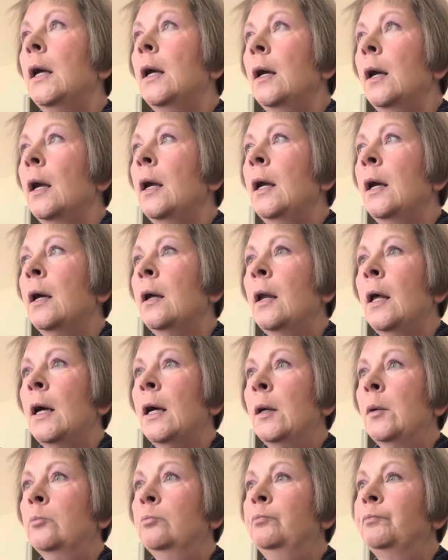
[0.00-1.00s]
And,
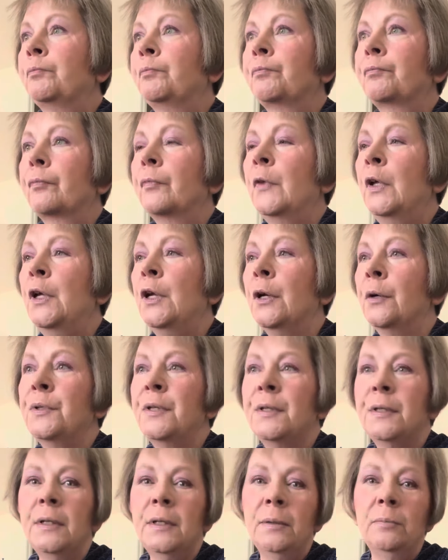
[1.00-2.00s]

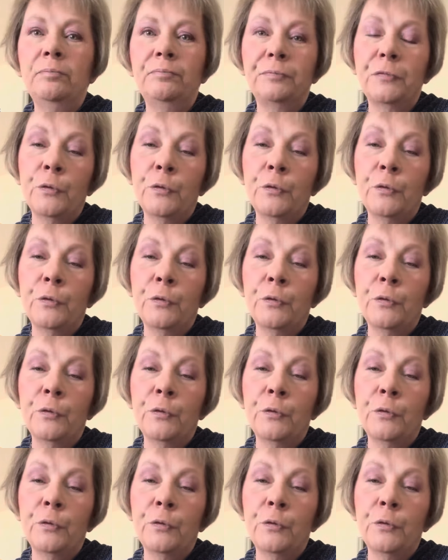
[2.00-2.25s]
to